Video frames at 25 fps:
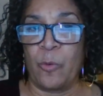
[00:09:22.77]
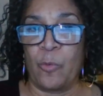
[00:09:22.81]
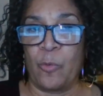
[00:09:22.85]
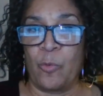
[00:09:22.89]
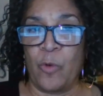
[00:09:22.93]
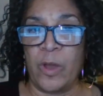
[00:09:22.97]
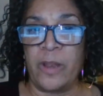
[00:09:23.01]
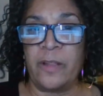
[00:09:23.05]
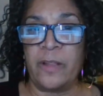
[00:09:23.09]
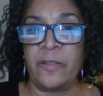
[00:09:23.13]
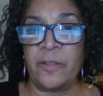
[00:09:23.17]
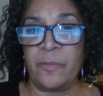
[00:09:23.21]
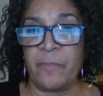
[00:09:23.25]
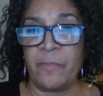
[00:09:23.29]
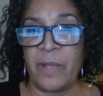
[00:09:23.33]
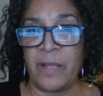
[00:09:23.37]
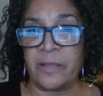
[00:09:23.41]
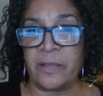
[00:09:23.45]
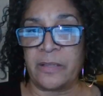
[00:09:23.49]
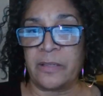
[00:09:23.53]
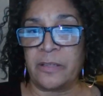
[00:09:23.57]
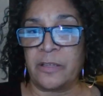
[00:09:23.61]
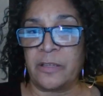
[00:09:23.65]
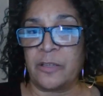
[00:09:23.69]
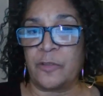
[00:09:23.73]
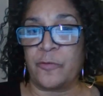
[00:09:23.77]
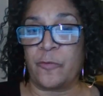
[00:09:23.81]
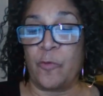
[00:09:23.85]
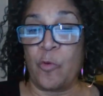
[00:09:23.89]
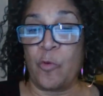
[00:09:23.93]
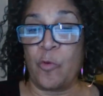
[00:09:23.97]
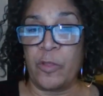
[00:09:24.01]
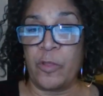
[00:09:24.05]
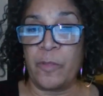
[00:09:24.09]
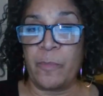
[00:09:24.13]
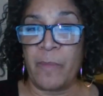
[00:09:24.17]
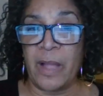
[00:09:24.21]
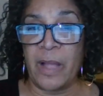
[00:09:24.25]
one of the messages
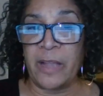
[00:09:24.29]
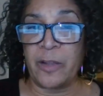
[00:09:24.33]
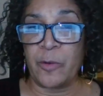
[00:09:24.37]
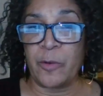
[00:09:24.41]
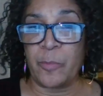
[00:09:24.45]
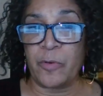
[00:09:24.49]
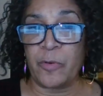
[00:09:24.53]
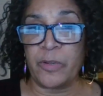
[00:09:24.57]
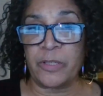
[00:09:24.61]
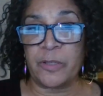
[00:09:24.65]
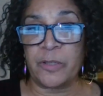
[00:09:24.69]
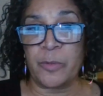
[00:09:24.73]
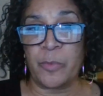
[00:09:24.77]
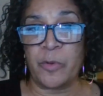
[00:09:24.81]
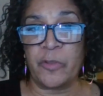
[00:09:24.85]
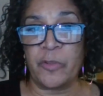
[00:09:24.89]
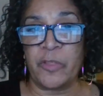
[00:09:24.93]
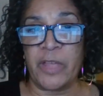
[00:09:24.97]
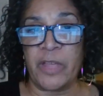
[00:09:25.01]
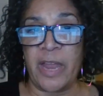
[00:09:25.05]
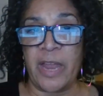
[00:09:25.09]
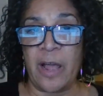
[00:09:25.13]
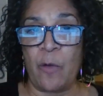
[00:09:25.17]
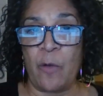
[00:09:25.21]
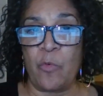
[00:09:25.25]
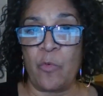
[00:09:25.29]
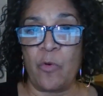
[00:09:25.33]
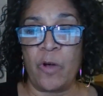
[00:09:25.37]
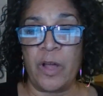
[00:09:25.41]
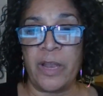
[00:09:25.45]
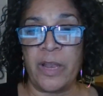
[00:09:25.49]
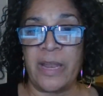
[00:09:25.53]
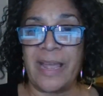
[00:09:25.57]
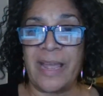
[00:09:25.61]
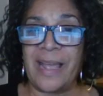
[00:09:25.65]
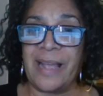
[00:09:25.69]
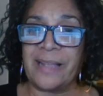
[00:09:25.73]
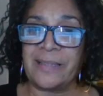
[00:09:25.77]
for the Micah Principle that I
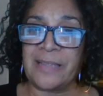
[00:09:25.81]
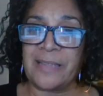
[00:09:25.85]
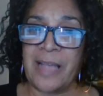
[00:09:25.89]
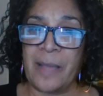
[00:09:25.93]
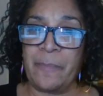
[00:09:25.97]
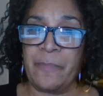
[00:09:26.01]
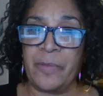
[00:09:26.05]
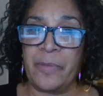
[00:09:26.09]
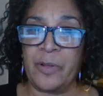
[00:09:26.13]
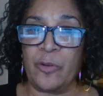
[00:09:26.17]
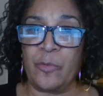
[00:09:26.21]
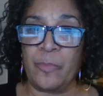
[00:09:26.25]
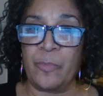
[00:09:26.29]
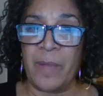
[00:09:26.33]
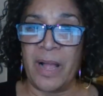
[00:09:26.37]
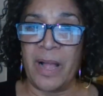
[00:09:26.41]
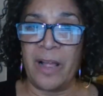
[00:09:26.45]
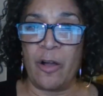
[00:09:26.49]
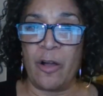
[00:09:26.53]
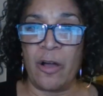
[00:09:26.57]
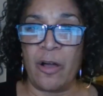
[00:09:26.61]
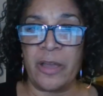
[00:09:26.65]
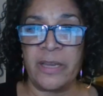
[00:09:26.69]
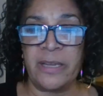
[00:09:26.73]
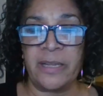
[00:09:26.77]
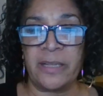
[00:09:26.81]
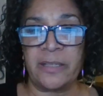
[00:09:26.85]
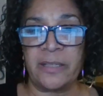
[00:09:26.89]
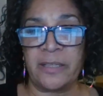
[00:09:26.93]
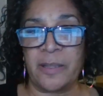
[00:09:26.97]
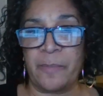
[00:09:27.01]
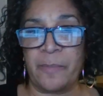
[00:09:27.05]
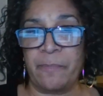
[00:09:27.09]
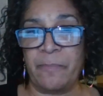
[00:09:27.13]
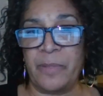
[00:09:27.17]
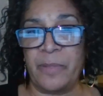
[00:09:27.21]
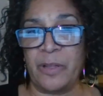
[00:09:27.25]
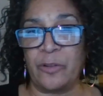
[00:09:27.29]
want as I build my
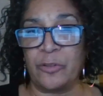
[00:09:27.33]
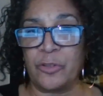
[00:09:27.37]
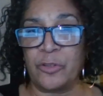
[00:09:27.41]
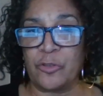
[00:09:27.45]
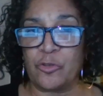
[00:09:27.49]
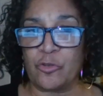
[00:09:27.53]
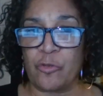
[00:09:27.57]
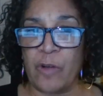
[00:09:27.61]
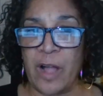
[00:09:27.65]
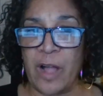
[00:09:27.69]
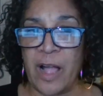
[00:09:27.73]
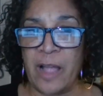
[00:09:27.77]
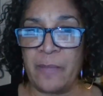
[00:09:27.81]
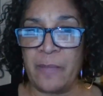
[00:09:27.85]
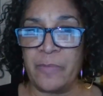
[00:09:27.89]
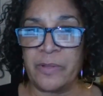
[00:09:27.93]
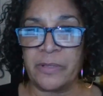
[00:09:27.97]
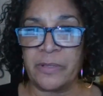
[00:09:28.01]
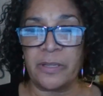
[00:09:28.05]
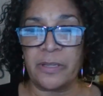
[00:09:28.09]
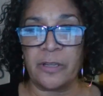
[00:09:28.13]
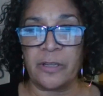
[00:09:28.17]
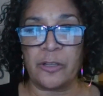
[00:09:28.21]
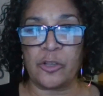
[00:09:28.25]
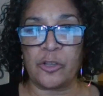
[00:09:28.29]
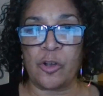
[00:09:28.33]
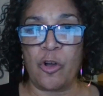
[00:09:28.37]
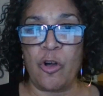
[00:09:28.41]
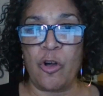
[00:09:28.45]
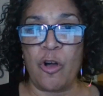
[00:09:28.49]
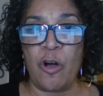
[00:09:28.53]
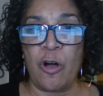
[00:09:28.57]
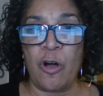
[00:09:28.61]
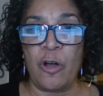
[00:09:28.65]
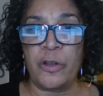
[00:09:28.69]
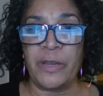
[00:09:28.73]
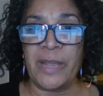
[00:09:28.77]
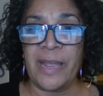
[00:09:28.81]
audience and build a tribe, as it's
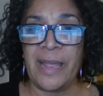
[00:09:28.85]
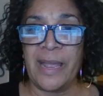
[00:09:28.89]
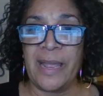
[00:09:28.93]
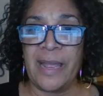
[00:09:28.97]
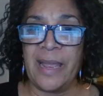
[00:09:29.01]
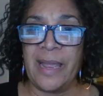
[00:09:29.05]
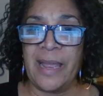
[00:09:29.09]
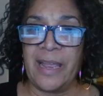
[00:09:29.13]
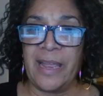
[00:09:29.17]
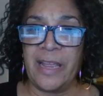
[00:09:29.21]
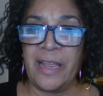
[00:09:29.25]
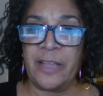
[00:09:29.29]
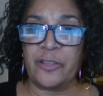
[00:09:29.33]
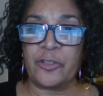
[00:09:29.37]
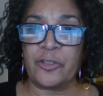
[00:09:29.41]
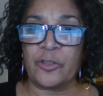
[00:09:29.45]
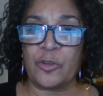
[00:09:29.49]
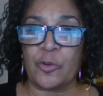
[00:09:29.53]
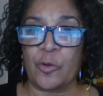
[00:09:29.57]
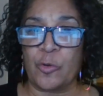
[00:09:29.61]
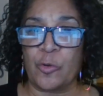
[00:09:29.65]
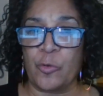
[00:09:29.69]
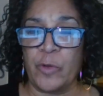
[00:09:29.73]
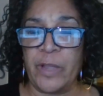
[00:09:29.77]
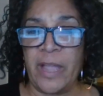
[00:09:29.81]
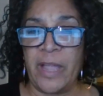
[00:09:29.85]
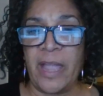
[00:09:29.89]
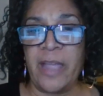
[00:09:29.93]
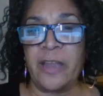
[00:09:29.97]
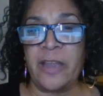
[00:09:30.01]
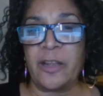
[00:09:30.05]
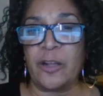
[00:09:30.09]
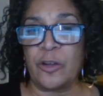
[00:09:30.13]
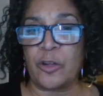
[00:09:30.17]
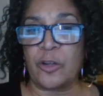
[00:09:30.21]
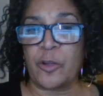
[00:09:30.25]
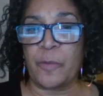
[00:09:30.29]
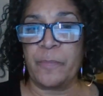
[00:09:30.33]
called, is to
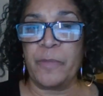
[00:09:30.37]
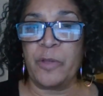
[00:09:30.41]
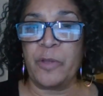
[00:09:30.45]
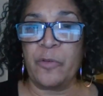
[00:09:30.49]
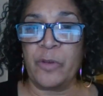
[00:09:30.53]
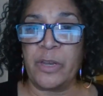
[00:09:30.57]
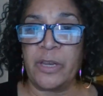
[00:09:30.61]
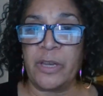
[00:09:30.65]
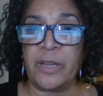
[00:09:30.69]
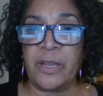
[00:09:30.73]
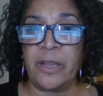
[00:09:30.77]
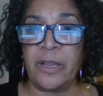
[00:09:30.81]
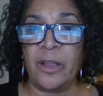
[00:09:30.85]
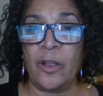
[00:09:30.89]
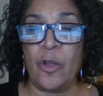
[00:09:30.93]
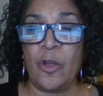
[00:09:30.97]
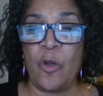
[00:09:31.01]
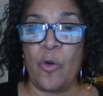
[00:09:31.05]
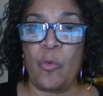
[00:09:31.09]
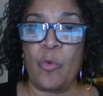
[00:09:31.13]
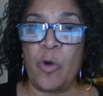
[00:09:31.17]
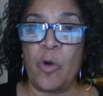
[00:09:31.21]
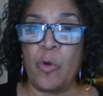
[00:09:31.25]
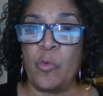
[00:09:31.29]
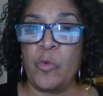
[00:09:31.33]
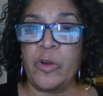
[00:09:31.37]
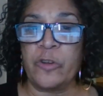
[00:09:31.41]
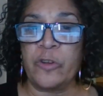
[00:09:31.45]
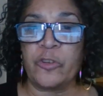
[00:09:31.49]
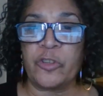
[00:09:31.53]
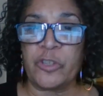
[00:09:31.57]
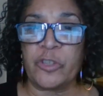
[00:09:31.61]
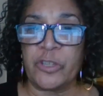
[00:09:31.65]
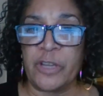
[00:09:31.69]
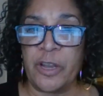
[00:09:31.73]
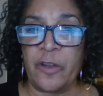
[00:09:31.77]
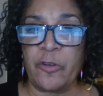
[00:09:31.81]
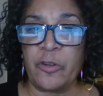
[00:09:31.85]
create a community where we're
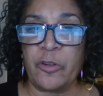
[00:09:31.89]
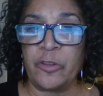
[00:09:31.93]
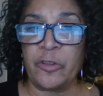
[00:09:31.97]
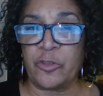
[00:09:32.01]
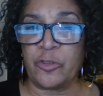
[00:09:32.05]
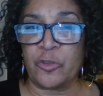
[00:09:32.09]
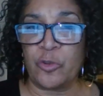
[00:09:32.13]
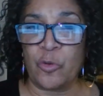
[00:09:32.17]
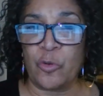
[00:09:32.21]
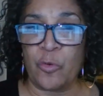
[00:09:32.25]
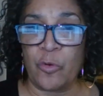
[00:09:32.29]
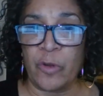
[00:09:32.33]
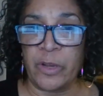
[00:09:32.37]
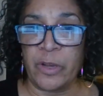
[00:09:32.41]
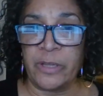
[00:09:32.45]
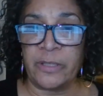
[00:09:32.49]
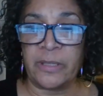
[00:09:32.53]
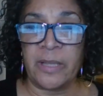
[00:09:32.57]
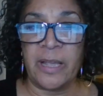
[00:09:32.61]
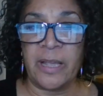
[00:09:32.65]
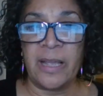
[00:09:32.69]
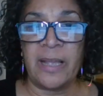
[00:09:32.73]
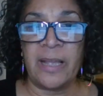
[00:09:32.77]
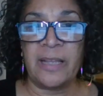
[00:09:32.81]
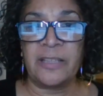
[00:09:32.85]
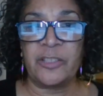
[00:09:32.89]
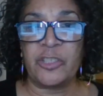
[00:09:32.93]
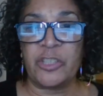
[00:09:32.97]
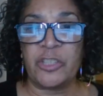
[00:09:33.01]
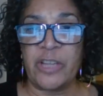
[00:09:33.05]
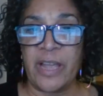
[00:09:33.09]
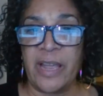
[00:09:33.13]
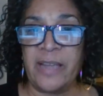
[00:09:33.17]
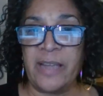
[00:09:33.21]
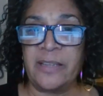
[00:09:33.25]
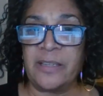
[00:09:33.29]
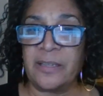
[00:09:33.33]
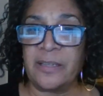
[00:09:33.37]
sharing stories,
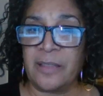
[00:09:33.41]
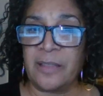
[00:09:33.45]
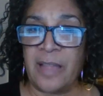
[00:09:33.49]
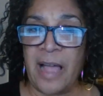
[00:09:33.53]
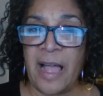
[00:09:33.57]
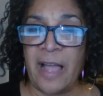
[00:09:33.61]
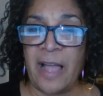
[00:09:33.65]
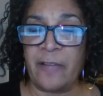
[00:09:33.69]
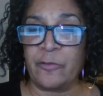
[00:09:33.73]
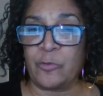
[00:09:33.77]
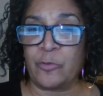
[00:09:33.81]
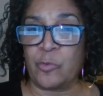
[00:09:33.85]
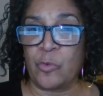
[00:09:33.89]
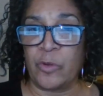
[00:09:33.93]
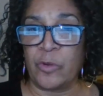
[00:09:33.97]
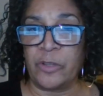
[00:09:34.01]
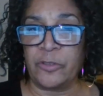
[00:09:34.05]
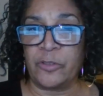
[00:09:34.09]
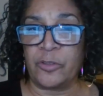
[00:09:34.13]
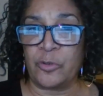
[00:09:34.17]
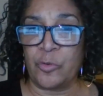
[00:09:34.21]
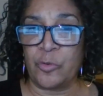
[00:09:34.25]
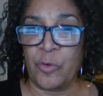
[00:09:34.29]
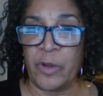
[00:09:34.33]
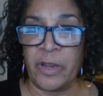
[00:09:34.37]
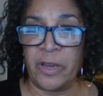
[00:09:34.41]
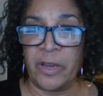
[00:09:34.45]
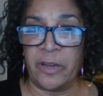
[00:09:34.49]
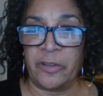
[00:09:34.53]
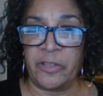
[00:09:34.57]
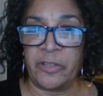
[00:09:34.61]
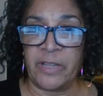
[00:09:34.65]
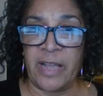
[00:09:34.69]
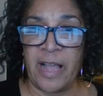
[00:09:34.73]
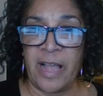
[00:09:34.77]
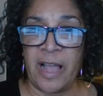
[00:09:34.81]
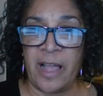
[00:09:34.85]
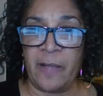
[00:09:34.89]
changing lives one story at
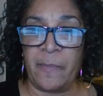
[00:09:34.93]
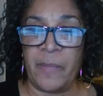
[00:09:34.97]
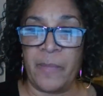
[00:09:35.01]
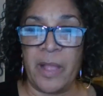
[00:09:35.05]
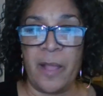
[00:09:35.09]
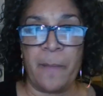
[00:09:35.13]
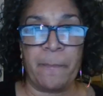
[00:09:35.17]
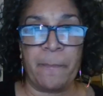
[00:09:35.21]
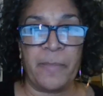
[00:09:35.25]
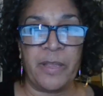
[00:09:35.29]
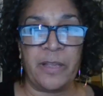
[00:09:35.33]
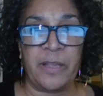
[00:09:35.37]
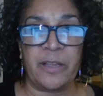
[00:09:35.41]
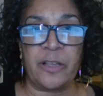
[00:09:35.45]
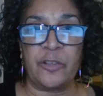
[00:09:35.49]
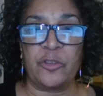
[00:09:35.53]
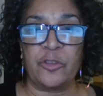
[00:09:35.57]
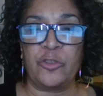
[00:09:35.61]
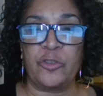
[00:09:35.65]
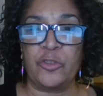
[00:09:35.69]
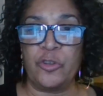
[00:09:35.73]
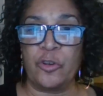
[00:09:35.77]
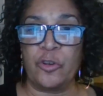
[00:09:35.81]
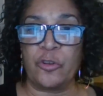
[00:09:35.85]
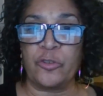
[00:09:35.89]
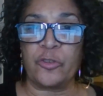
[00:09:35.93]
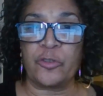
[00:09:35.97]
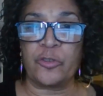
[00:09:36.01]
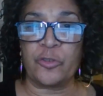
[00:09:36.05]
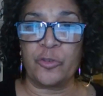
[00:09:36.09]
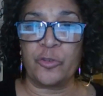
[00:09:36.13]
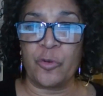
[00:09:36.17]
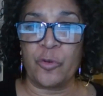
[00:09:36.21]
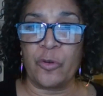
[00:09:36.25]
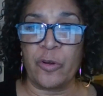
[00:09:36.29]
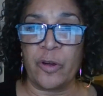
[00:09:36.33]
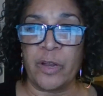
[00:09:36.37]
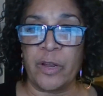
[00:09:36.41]
a time. Because your
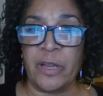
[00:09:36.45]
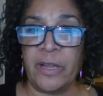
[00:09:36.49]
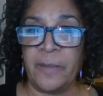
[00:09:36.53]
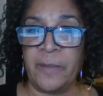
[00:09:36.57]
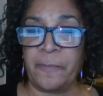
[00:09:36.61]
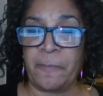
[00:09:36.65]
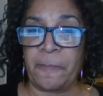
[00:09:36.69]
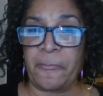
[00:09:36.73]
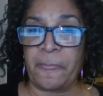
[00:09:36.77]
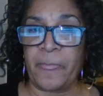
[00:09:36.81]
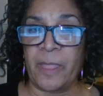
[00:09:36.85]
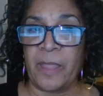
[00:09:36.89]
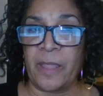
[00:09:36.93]
story,